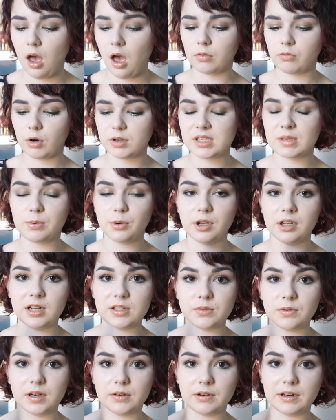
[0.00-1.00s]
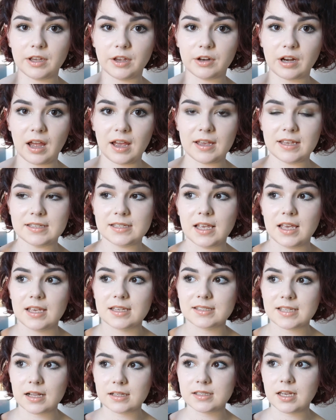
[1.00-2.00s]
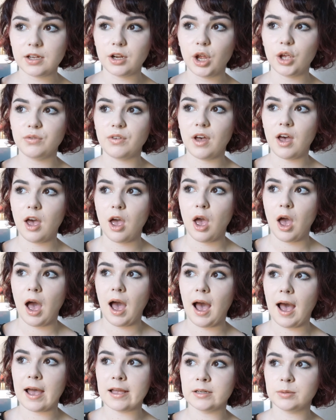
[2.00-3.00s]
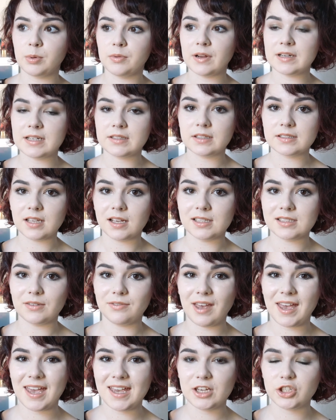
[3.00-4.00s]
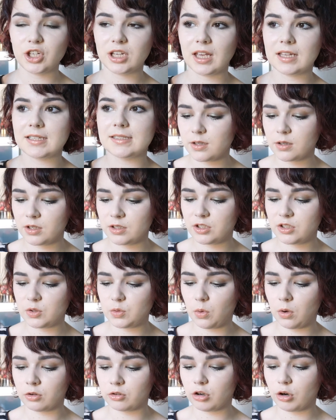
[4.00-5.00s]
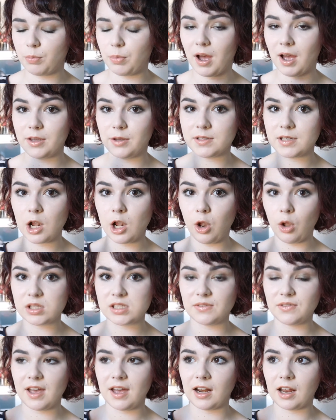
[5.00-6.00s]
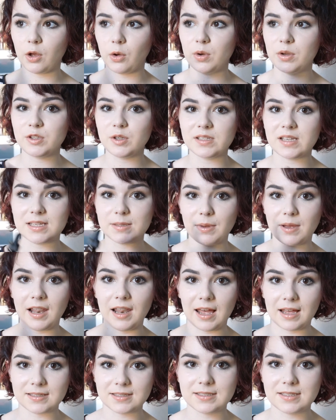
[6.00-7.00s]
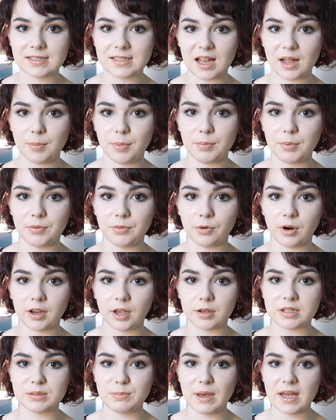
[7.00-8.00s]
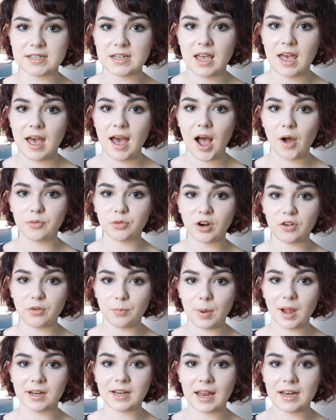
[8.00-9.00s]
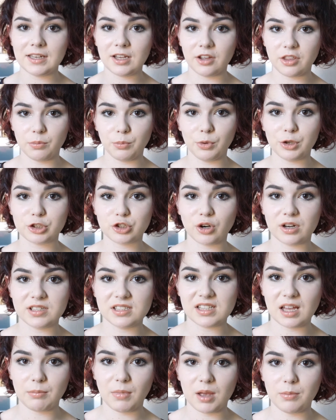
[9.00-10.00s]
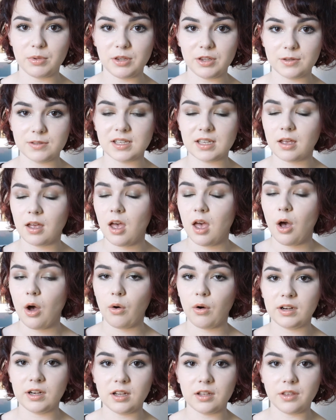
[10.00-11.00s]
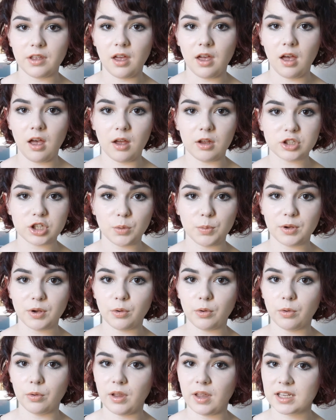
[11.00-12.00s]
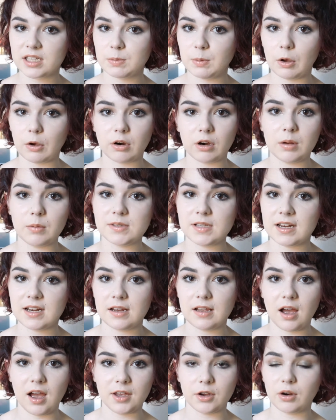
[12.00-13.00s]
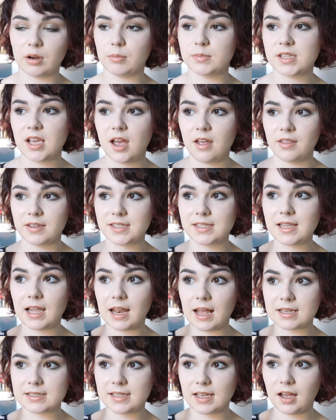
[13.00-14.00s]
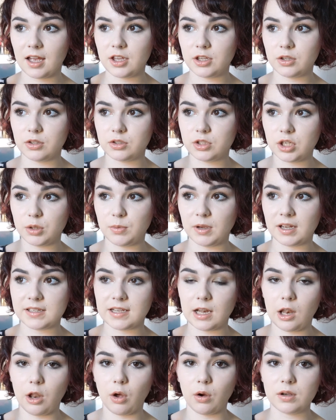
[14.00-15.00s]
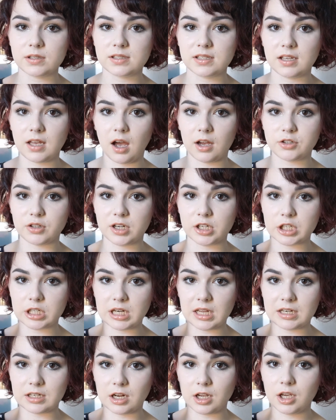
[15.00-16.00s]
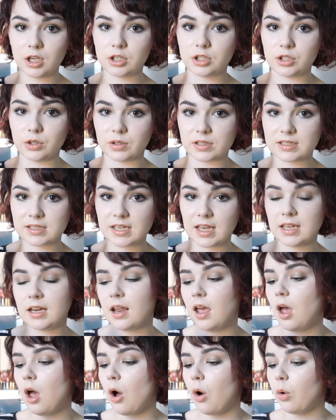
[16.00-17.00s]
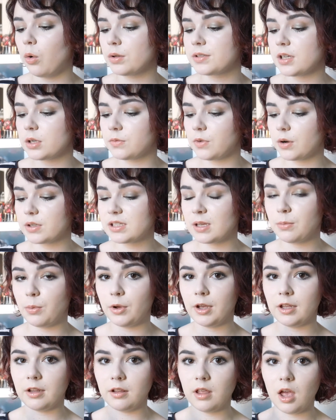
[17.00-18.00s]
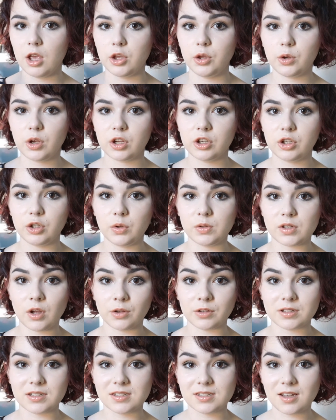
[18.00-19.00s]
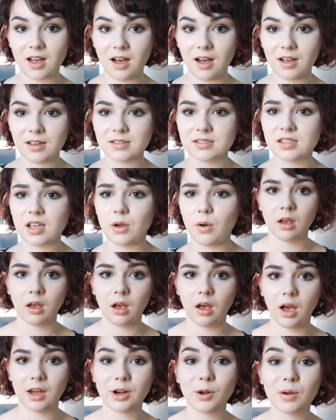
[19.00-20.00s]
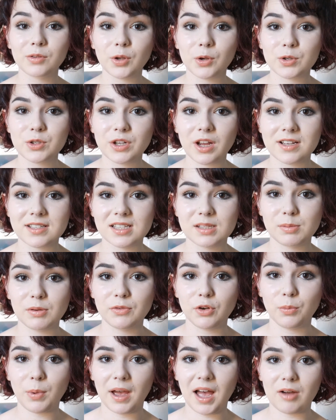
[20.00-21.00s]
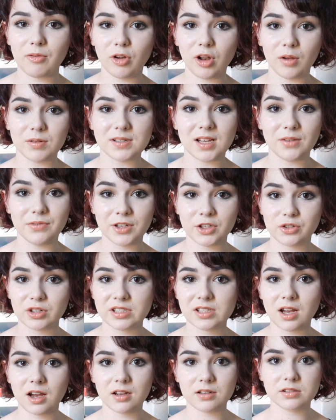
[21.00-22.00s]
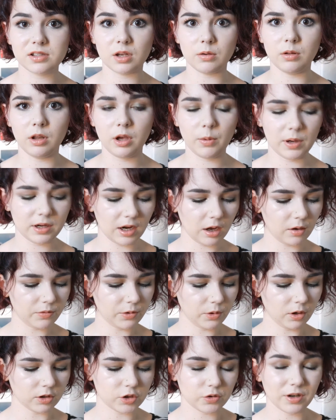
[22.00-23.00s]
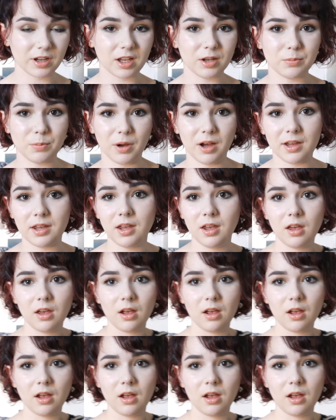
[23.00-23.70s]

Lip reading: rosehip oil is really, really good at, is cell turnover and preventing the signs of aging. It is only to use 1 drop, but I use a lot of it, and I always use it as my last step before I go to bed, after I've applied any other moisturizers that I might be using or any other topical like spot creams, any eye creams. This is the last thing I do because it locks the hydration into your skin. Also, rosehip oil you can use on scars. So I know I've told you guys this before, but I have a lot of self-injury scars, so look away now if you are triggered by